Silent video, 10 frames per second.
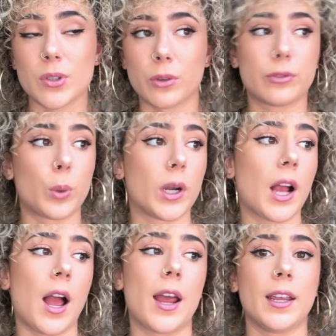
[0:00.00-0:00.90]
Or for a
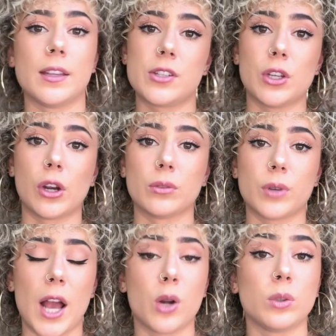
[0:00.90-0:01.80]
guy, it's,
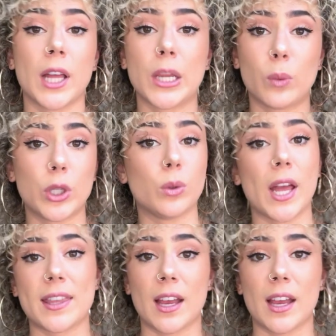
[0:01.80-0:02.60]
I don't like when you like